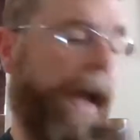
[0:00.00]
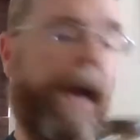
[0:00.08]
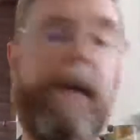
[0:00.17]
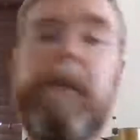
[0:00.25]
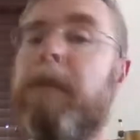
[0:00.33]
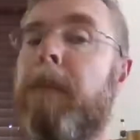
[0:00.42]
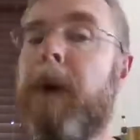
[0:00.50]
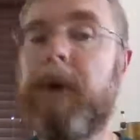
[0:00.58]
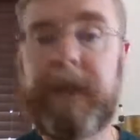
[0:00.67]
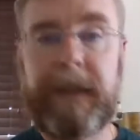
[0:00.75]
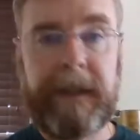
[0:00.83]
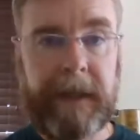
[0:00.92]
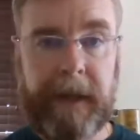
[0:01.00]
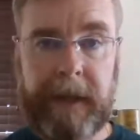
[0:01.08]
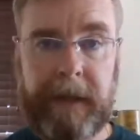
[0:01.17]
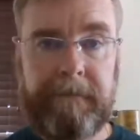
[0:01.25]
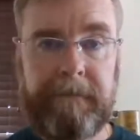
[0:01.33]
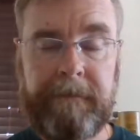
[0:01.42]
Most of the
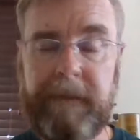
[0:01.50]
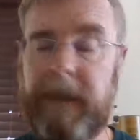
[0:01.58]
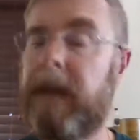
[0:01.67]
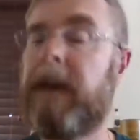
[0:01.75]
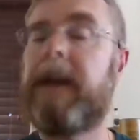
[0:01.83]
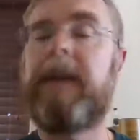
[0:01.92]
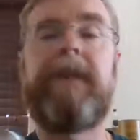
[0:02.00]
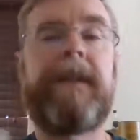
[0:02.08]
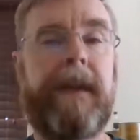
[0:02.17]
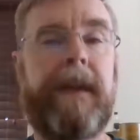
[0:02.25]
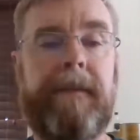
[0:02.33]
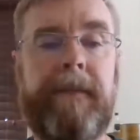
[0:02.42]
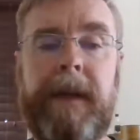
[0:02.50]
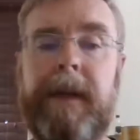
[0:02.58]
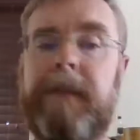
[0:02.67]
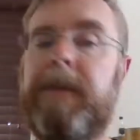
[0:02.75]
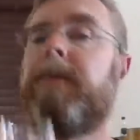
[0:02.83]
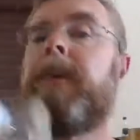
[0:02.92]
time, not every time,
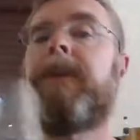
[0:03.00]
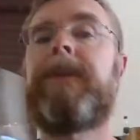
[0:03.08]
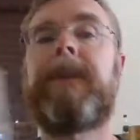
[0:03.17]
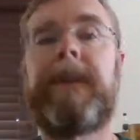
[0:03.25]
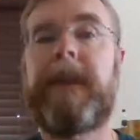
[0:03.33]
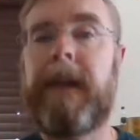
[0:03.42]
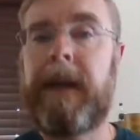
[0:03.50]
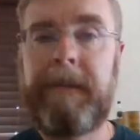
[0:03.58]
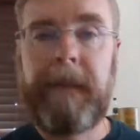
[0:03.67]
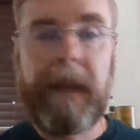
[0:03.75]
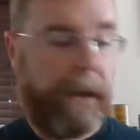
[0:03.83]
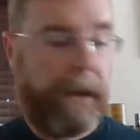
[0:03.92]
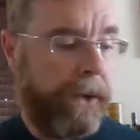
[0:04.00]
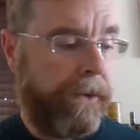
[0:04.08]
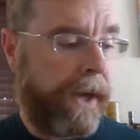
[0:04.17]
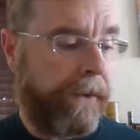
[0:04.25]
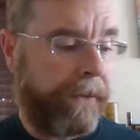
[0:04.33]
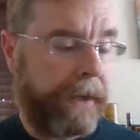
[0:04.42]
but most of the time, you
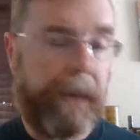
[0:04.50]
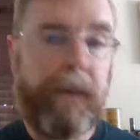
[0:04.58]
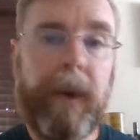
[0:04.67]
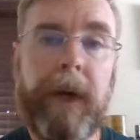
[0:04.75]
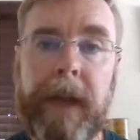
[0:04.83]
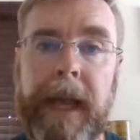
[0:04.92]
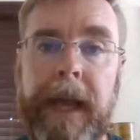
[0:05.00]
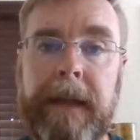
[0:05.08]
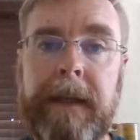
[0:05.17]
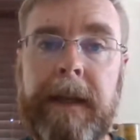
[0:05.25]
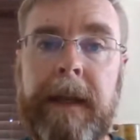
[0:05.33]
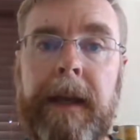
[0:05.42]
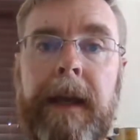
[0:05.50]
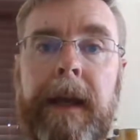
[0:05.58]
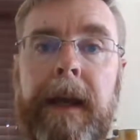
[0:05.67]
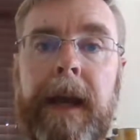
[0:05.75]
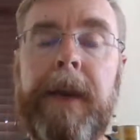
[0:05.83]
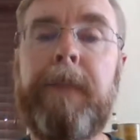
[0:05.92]
definitely will get
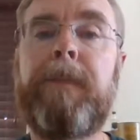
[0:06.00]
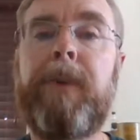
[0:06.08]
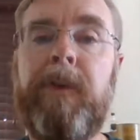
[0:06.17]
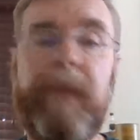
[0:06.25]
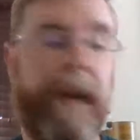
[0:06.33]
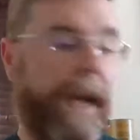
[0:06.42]
an improvement.